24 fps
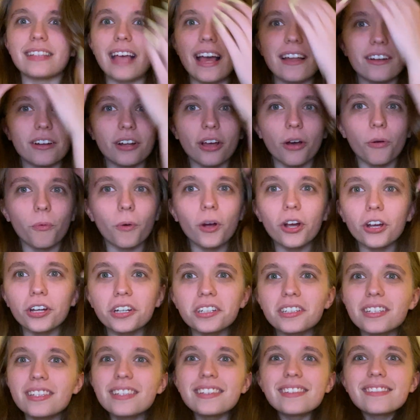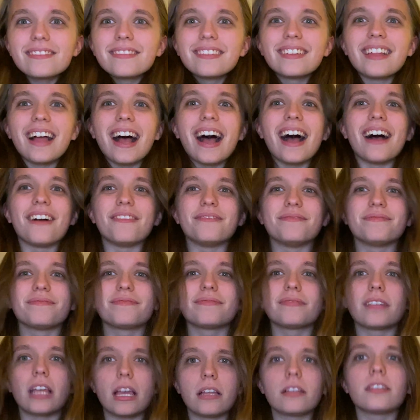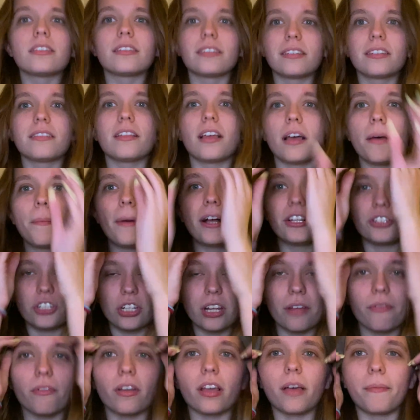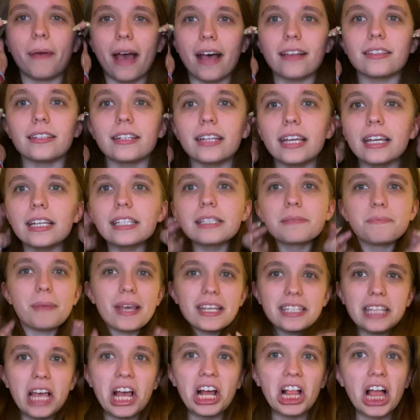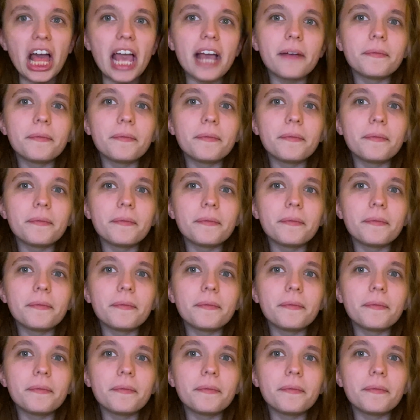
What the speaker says: I don't know, words, and a bunch of different capacities, basically.